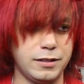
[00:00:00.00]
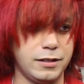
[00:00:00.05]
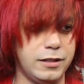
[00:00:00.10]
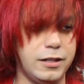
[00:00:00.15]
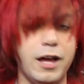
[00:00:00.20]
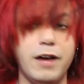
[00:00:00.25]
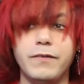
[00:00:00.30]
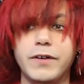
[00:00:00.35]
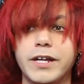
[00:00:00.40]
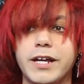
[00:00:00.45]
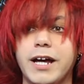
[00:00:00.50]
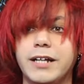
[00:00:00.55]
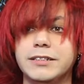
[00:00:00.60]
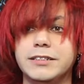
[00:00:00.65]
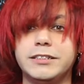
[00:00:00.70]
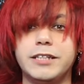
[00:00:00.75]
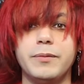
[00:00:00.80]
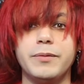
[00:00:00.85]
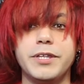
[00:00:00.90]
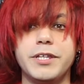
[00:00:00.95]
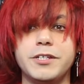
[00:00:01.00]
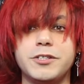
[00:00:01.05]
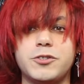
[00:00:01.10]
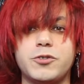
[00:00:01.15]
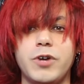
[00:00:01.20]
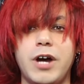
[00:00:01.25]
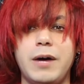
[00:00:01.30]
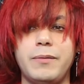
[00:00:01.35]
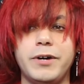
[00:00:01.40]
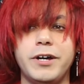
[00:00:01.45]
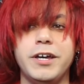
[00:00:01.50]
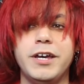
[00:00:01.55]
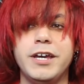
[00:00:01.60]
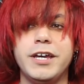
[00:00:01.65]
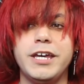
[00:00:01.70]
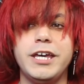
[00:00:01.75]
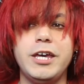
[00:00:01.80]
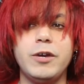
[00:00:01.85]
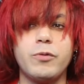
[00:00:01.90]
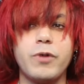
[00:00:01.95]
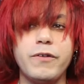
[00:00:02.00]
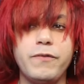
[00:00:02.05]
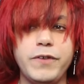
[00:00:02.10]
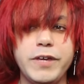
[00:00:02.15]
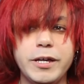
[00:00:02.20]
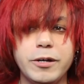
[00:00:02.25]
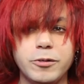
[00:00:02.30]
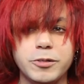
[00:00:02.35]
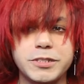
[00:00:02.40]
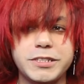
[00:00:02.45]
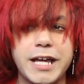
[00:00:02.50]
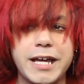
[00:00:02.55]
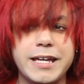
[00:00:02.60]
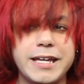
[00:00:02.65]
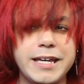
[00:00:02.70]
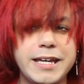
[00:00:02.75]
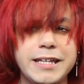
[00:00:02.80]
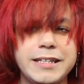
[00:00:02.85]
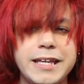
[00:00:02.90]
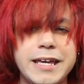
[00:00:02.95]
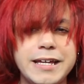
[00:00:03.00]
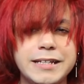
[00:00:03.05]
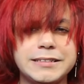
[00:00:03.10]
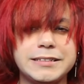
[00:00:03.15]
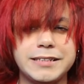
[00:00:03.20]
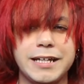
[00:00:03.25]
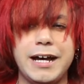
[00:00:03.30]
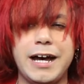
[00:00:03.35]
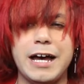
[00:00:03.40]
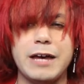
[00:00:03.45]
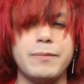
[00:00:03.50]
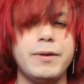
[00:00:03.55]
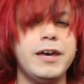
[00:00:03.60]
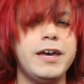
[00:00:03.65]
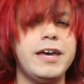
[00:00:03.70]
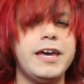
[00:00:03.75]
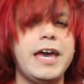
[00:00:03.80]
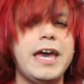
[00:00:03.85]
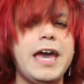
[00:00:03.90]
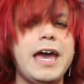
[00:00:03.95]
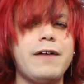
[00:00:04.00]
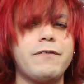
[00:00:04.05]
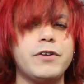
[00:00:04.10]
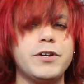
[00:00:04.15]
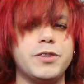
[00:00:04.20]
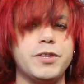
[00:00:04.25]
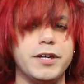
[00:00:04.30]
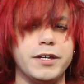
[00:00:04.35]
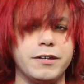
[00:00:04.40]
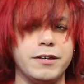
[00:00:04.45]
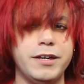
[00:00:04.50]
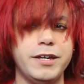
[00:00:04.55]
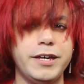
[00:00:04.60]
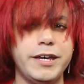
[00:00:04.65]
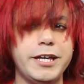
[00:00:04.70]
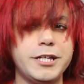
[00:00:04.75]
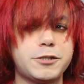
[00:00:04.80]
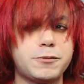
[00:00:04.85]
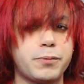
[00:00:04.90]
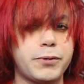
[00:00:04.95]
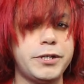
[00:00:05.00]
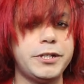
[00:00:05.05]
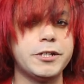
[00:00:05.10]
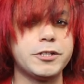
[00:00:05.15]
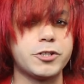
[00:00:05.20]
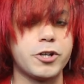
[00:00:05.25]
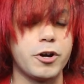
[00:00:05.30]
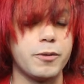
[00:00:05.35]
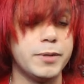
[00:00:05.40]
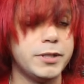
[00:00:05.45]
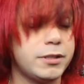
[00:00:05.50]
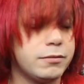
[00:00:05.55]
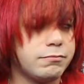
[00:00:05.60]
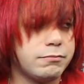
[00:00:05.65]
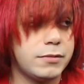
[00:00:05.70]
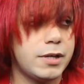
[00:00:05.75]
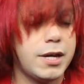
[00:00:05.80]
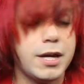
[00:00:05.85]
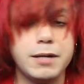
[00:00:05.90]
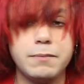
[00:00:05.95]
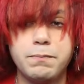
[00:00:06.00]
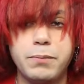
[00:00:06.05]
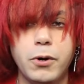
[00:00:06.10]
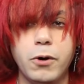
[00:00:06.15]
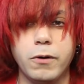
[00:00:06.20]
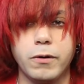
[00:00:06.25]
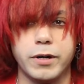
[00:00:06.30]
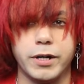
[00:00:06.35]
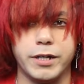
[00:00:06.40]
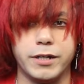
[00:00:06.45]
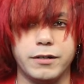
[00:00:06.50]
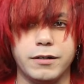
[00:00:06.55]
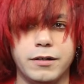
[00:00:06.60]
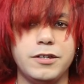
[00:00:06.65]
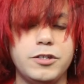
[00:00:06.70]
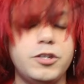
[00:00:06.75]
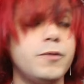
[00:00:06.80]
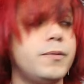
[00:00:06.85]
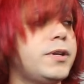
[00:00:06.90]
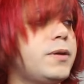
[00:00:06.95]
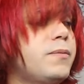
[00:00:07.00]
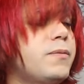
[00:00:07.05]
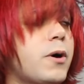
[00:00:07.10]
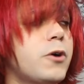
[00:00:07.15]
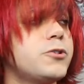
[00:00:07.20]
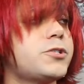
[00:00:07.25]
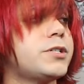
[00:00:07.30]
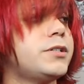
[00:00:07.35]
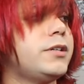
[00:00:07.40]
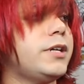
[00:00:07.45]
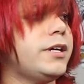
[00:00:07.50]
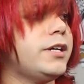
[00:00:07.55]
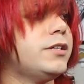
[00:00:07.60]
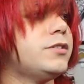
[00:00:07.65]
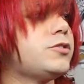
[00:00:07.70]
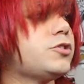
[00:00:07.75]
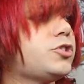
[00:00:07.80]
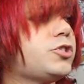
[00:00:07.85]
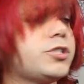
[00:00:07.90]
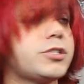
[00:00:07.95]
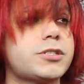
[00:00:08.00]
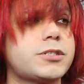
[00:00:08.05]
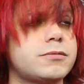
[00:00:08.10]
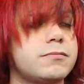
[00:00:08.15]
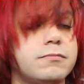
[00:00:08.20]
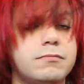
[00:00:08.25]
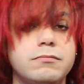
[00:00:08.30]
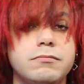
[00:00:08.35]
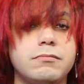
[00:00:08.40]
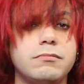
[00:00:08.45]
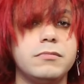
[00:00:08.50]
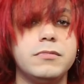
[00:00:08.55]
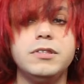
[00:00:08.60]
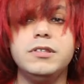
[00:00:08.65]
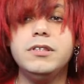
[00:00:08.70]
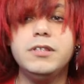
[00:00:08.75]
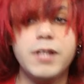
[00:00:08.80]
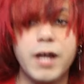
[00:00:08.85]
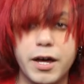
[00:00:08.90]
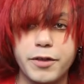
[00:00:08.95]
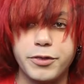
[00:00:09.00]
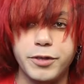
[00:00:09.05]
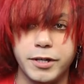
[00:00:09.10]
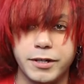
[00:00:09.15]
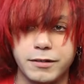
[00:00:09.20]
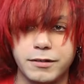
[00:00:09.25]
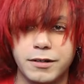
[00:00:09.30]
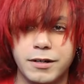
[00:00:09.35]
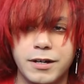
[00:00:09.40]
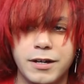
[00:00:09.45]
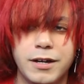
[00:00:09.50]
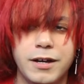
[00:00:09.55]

Loving on some of this drama, he reveals that in his time, everything is predetermined and boring. Human emotion is just nothing